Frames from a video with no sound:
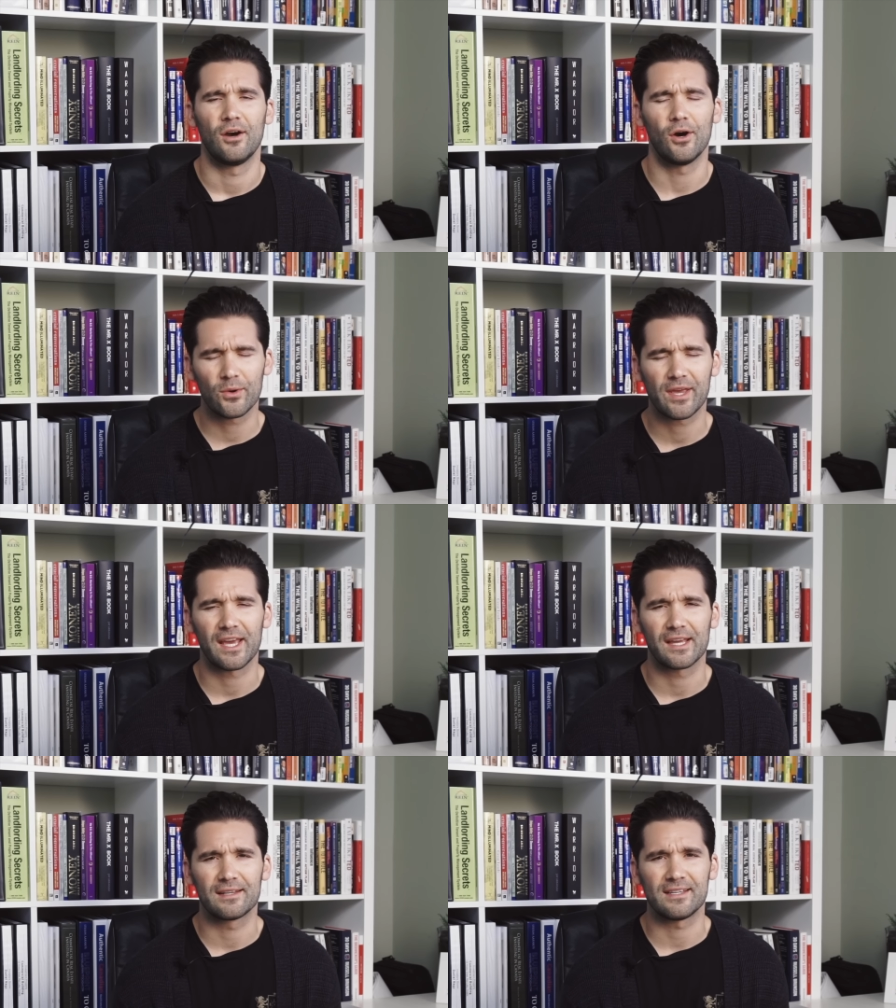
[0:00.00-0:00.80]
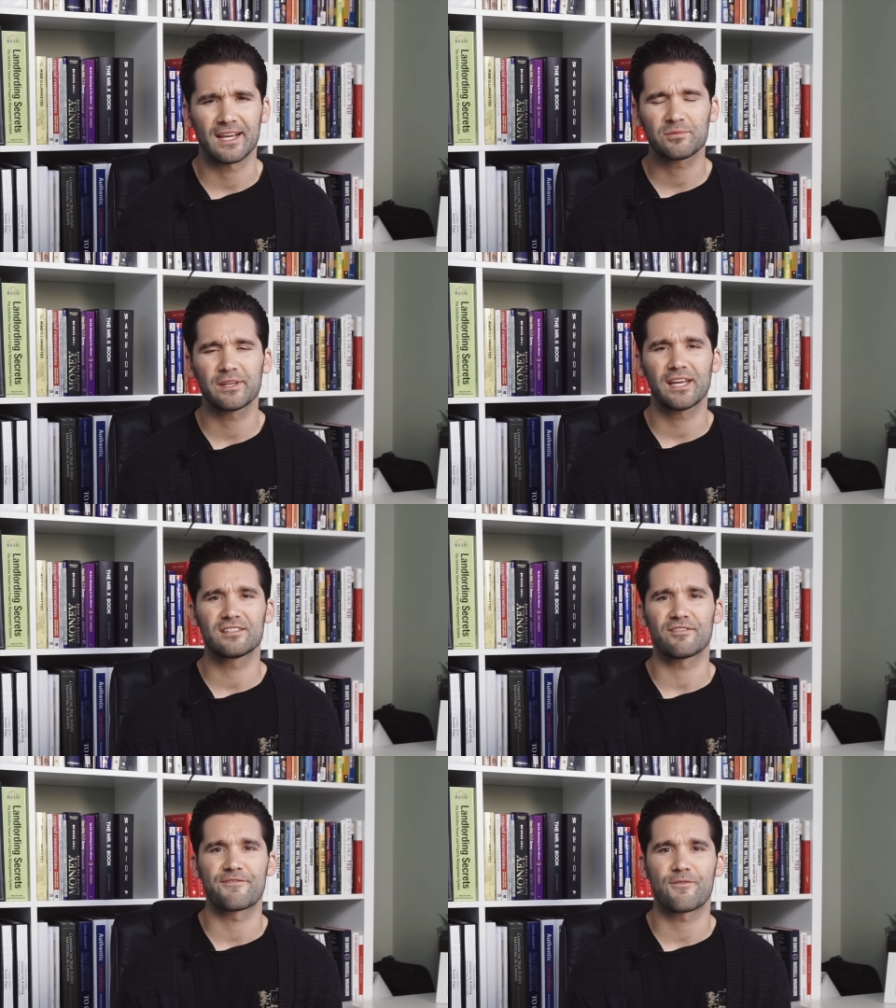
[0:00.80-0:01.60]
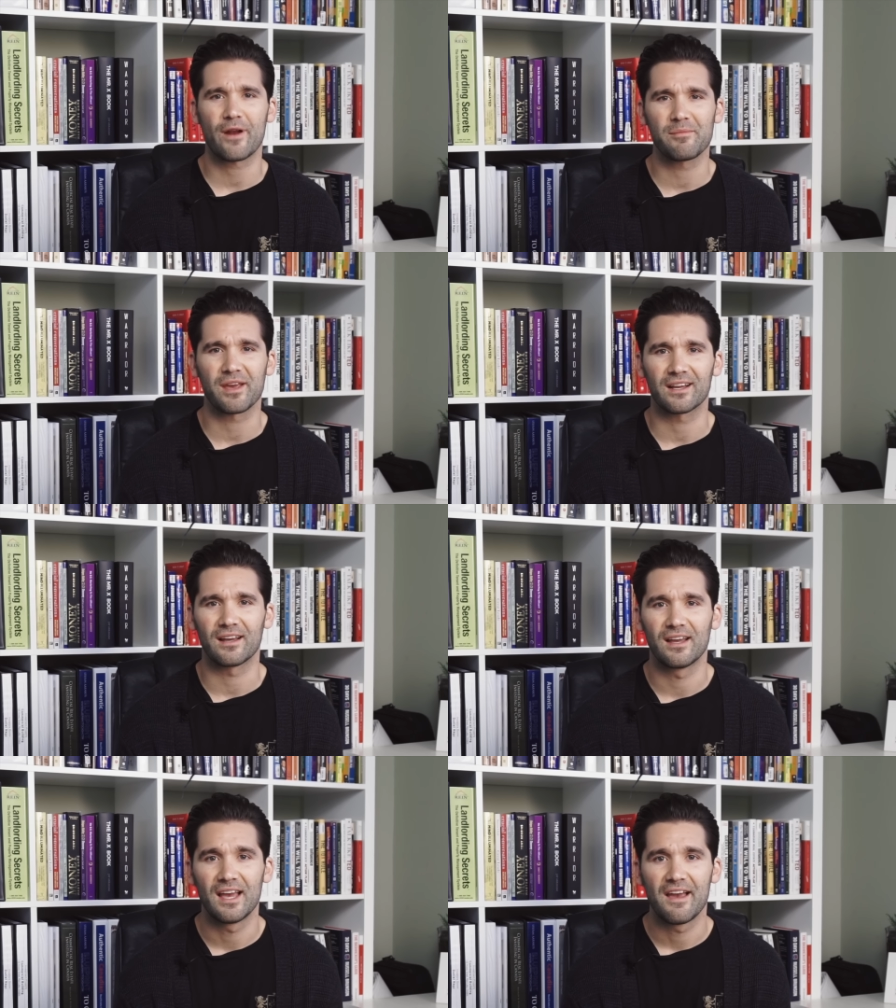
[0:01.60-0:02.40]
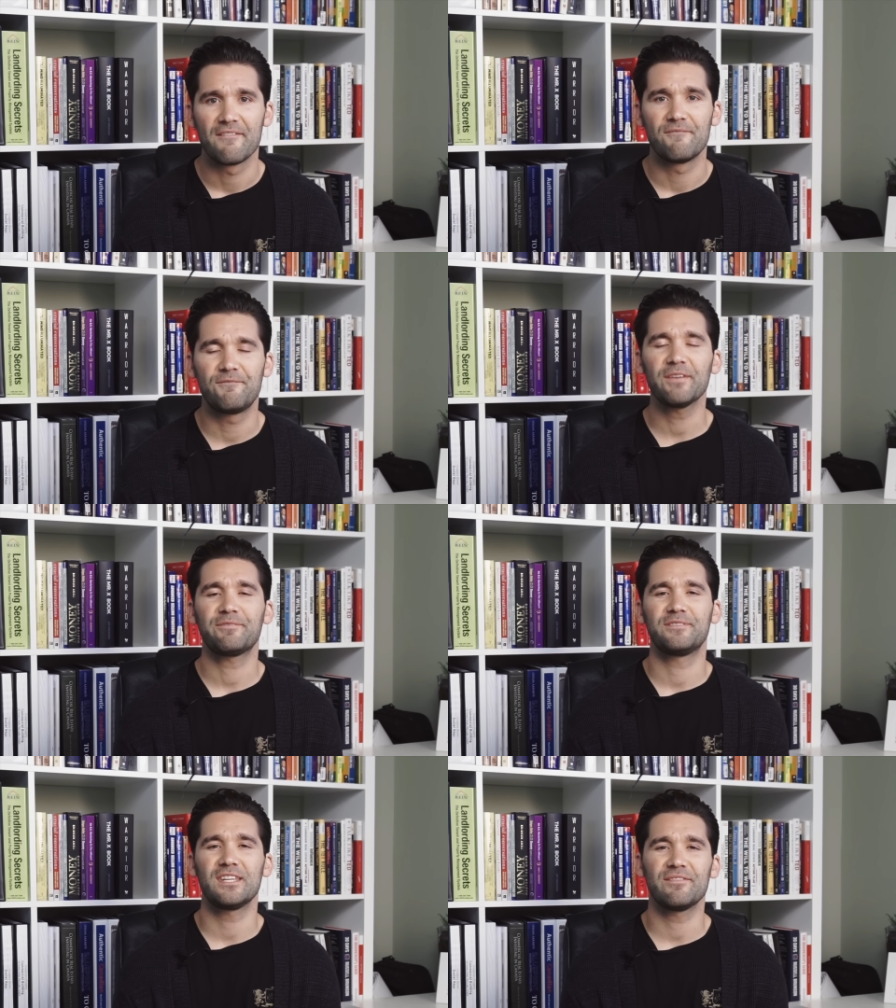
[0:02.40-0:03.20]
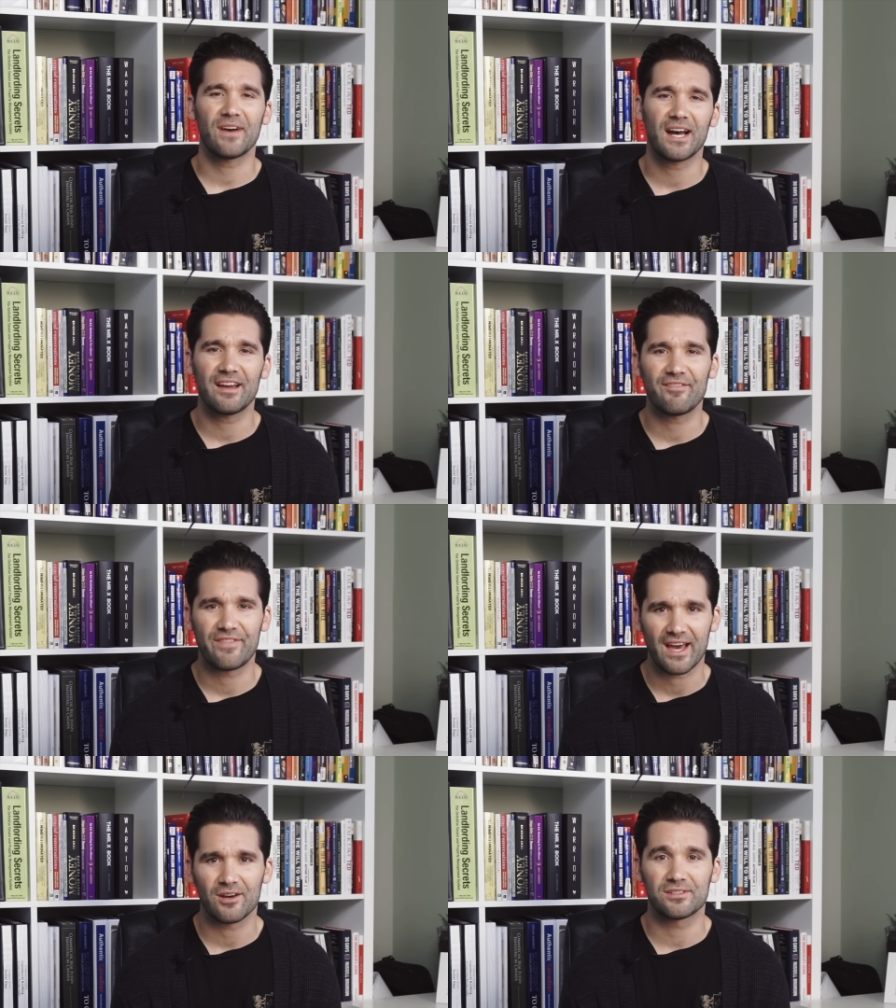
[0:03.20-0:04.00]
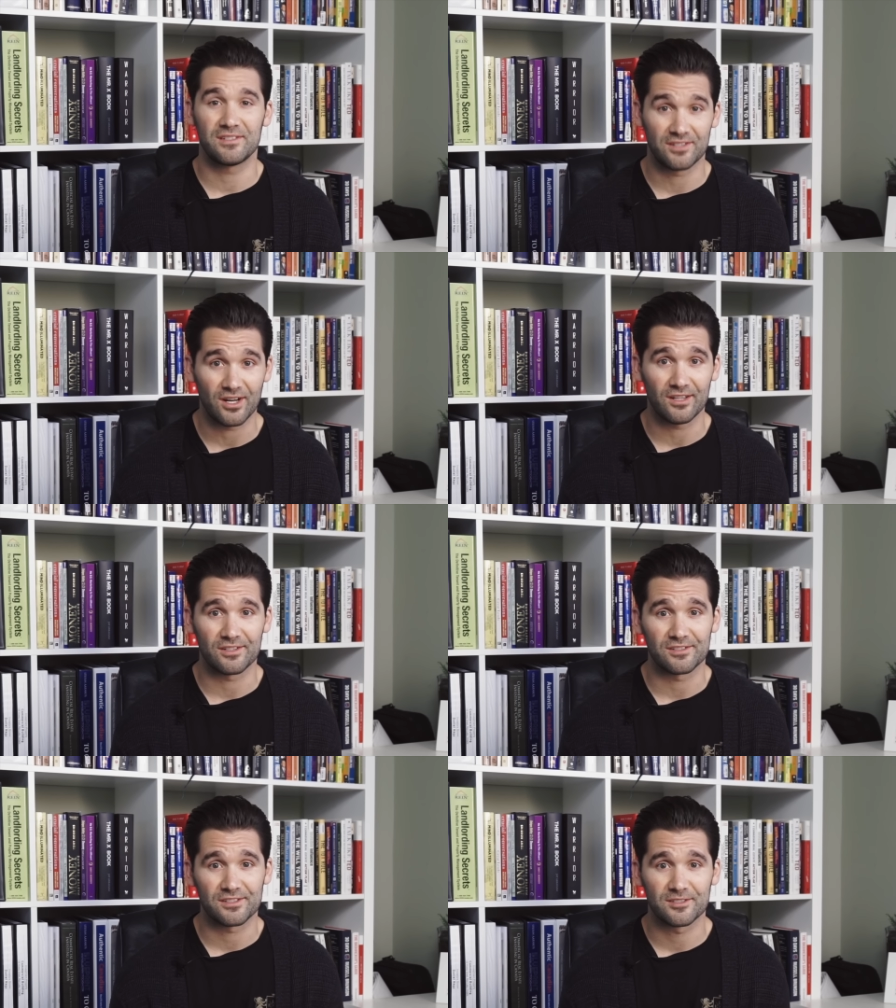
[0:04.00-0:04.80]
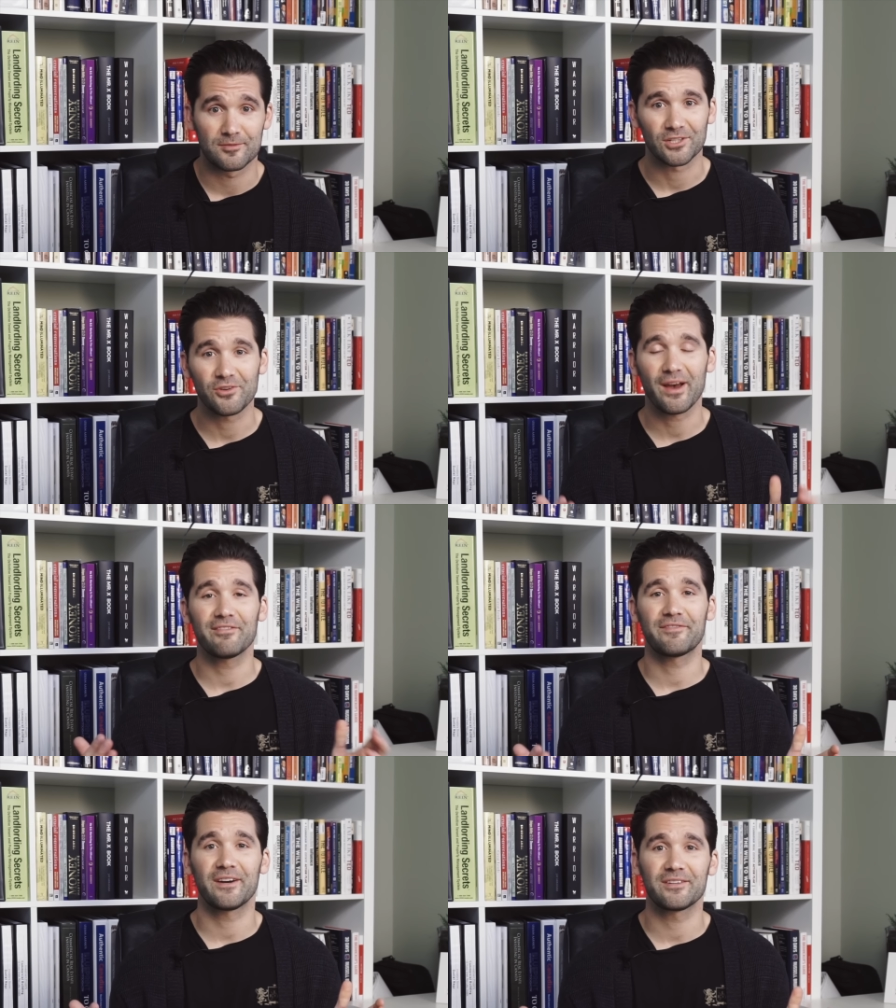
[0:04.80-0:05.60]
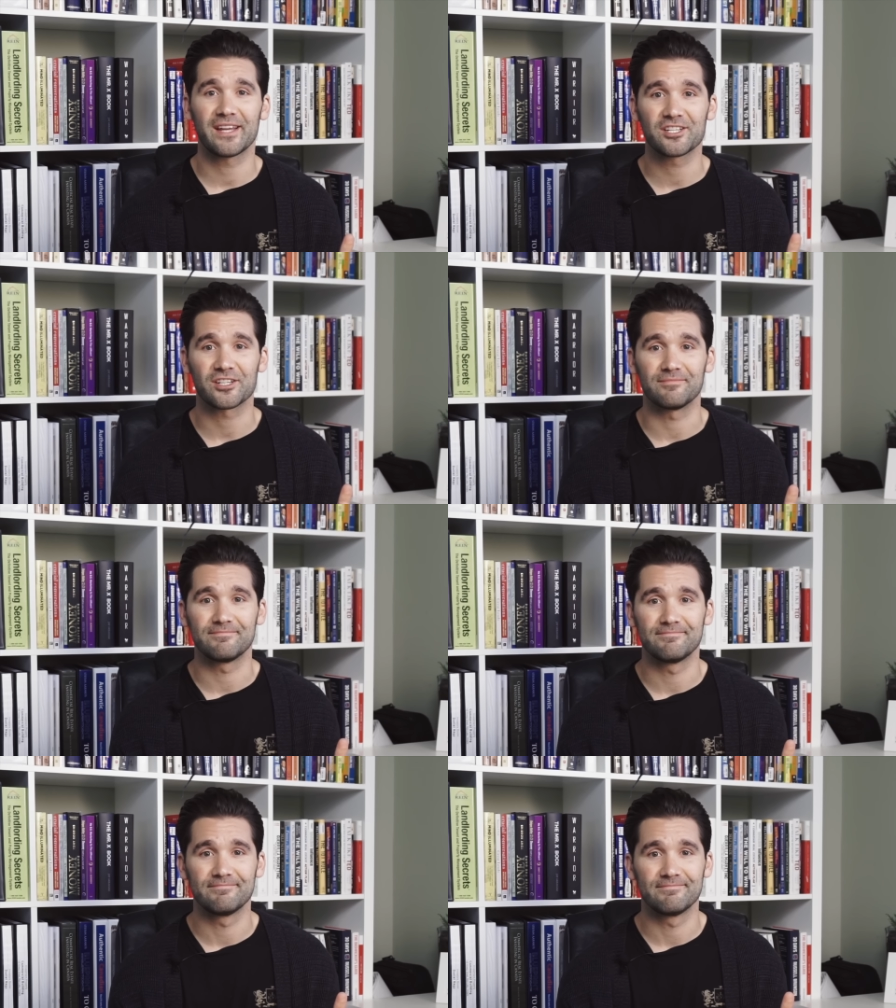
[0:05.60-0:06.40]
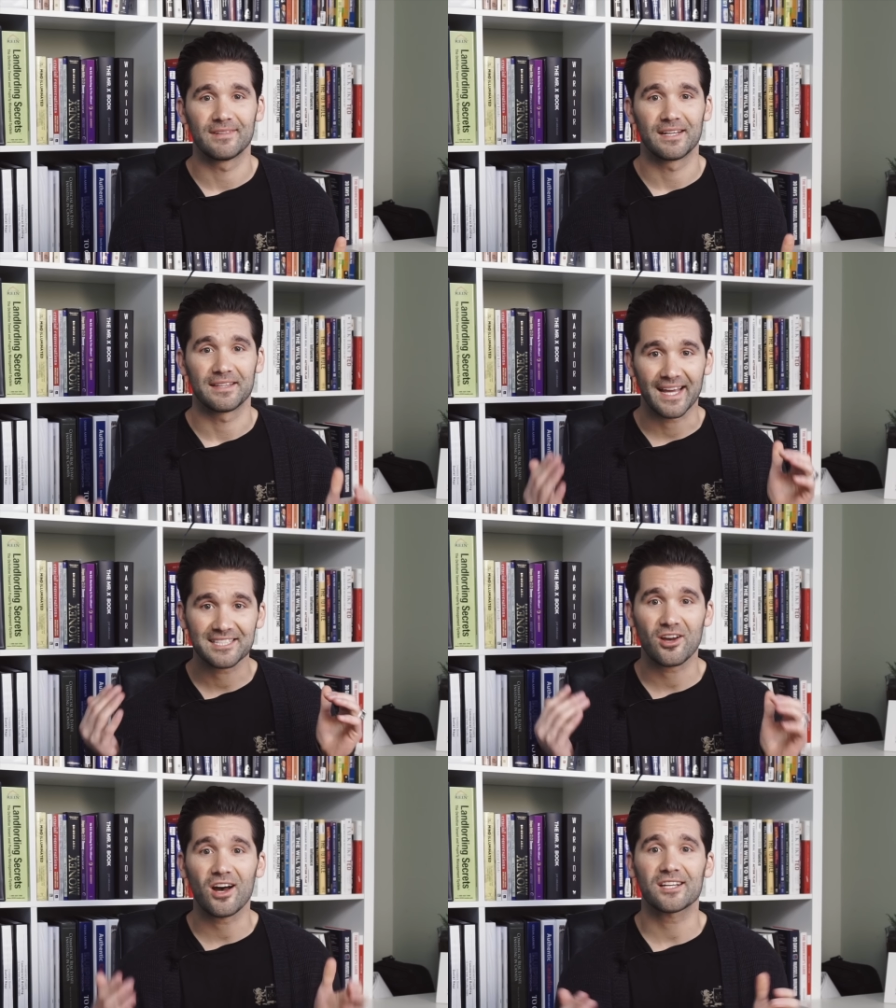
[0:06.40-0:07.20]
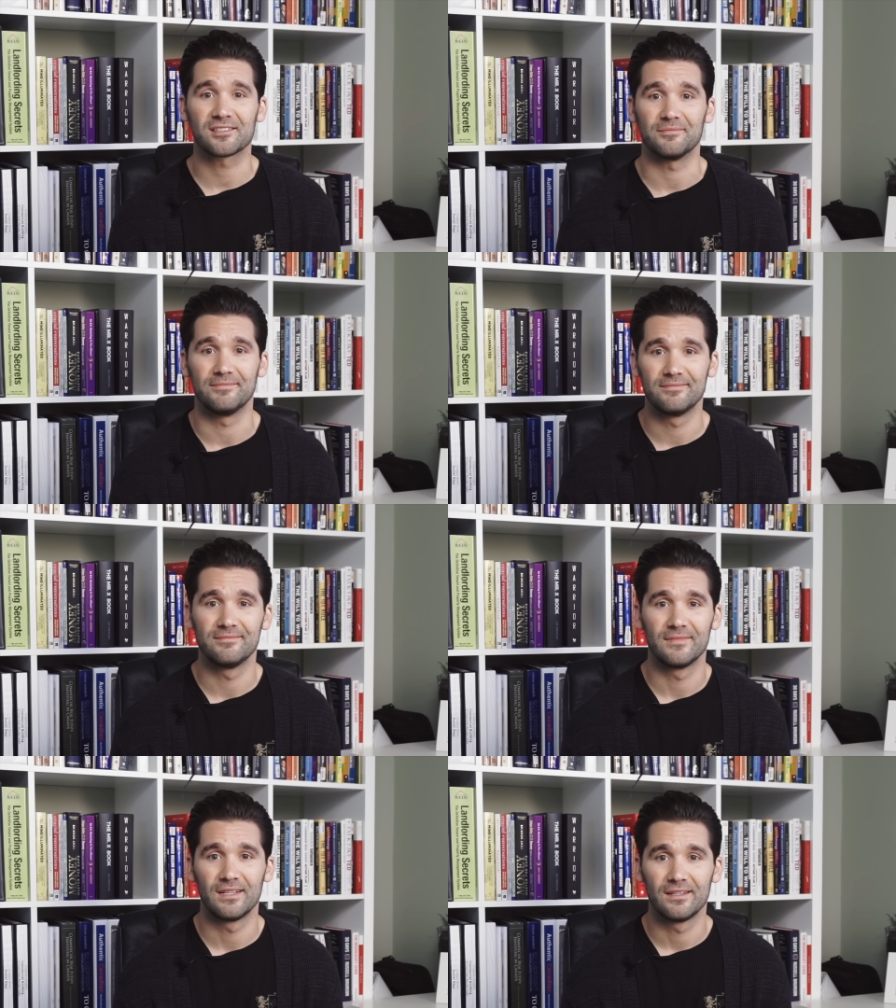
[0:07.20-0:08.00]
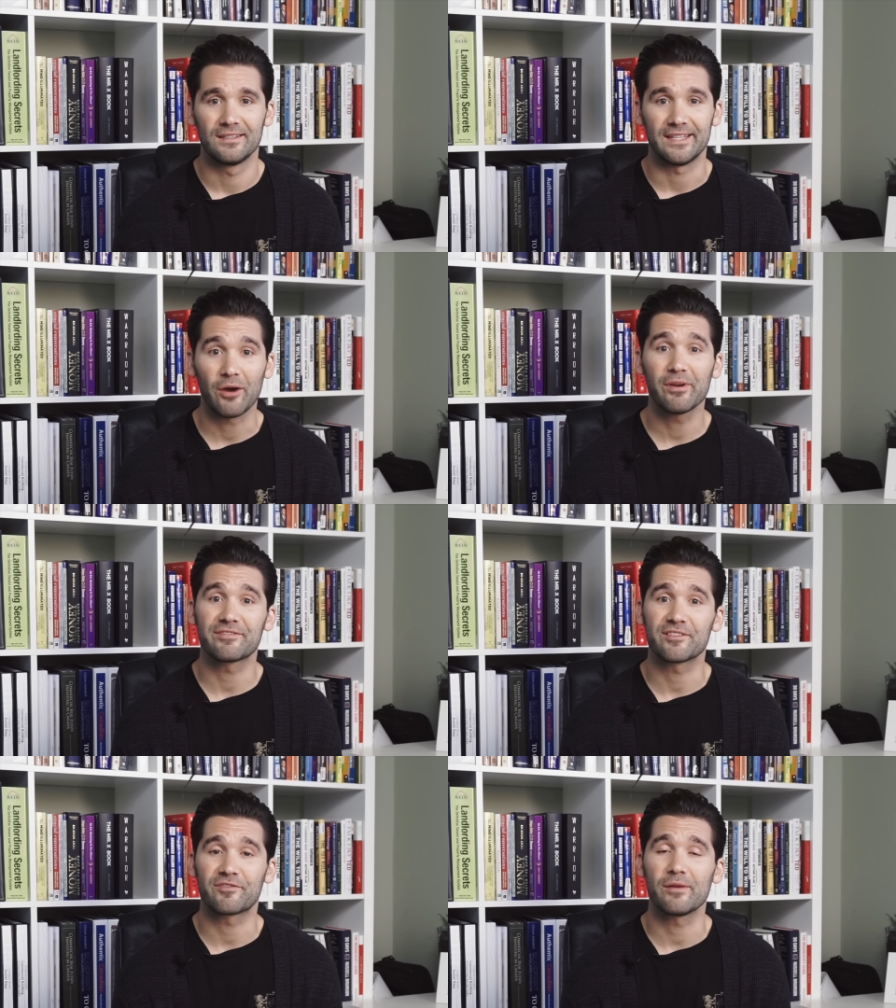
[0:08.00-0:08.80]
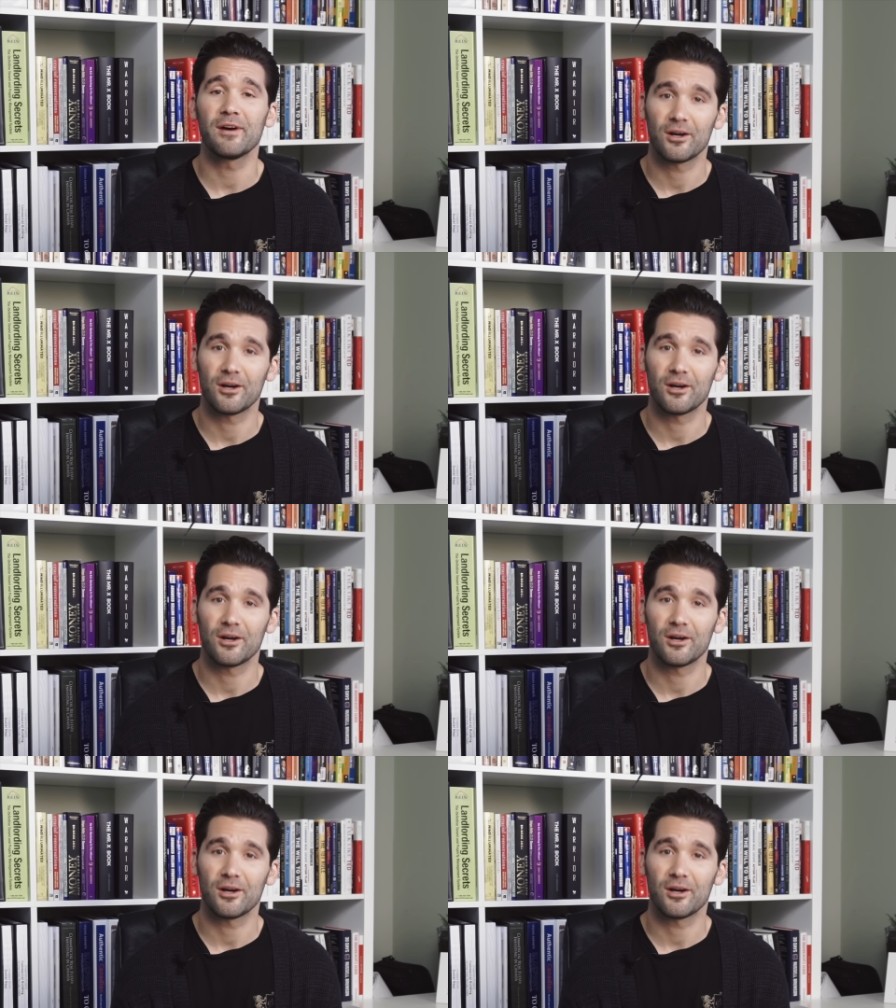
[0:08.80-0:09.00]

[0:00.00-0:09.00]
Okay, next we get into framing. $55,000. So you have a foundation. That's awesome. Now we have to frame a